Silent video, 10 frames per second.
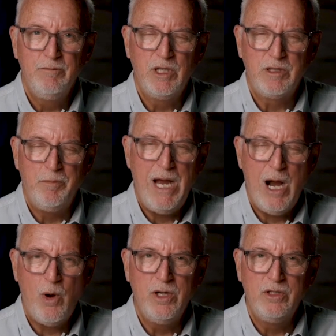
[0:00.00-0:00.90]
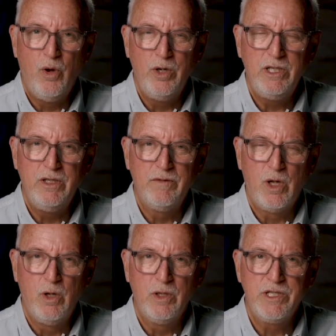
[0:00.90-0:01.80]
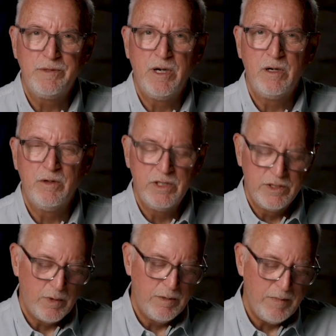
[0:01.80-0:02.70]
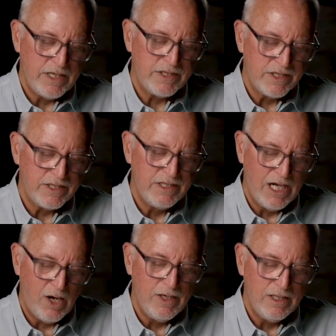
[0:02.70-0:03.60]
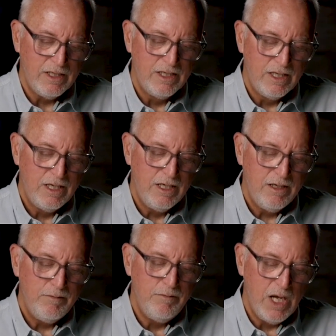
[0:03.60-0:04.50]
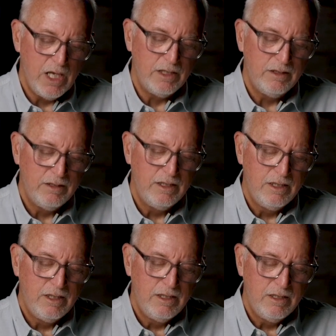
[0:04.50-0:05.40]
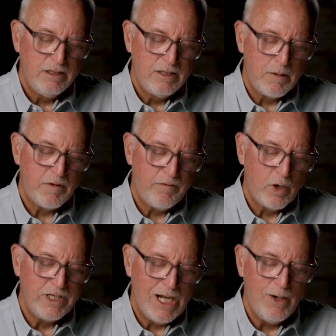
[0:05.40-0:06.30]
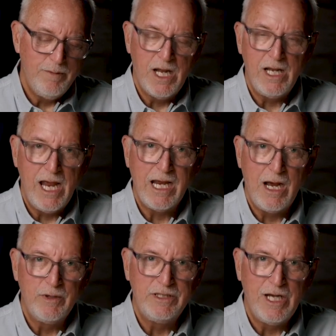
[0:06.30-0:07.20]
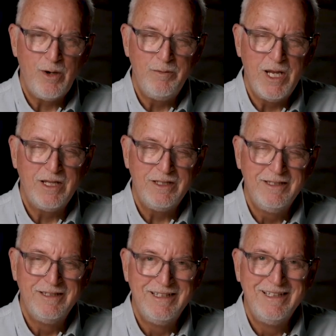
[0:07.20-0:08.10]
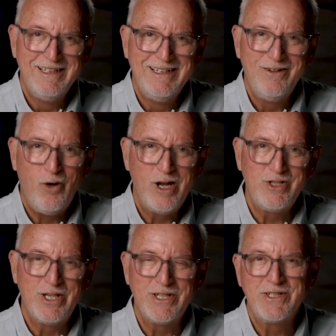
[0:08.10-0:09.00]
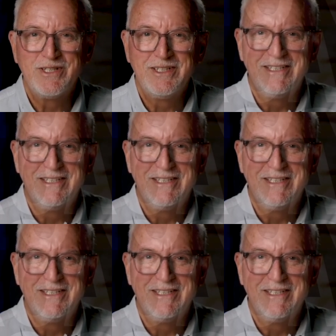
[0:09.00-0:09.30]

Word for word: But the power and anointing of the Holy Spirit is what makes us daring men. Number four, daring men hang out with daring men. Watch this.